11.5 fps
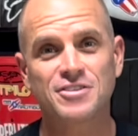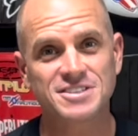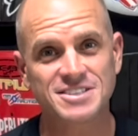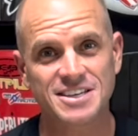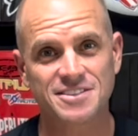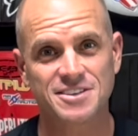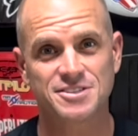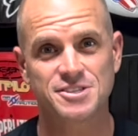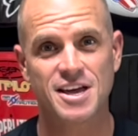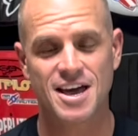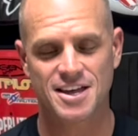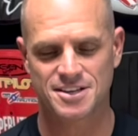seen this
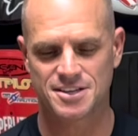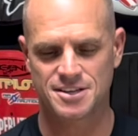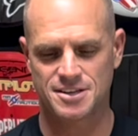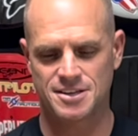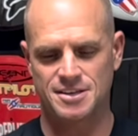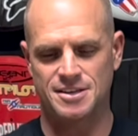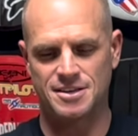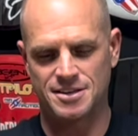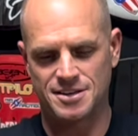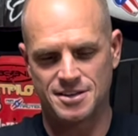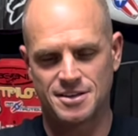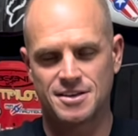yet,
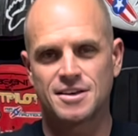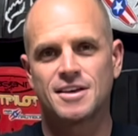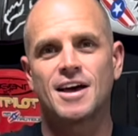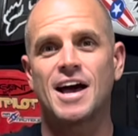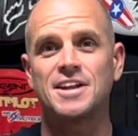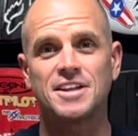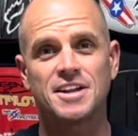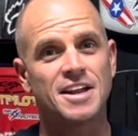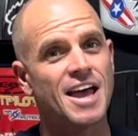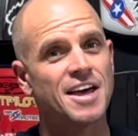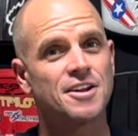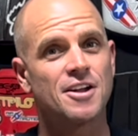I did an
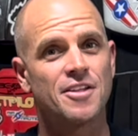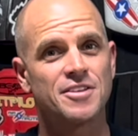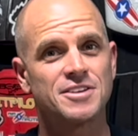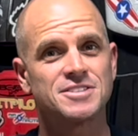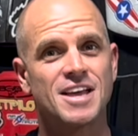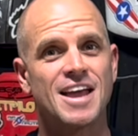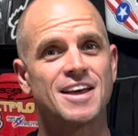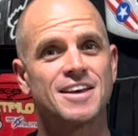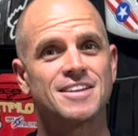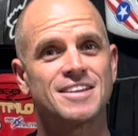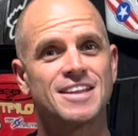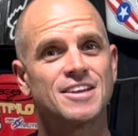edit on this
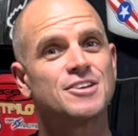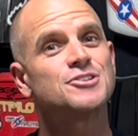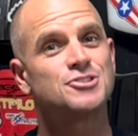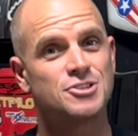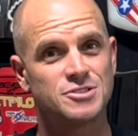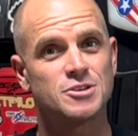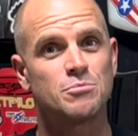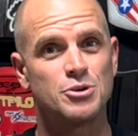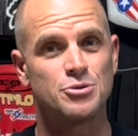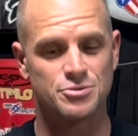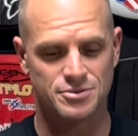and she's a beaut.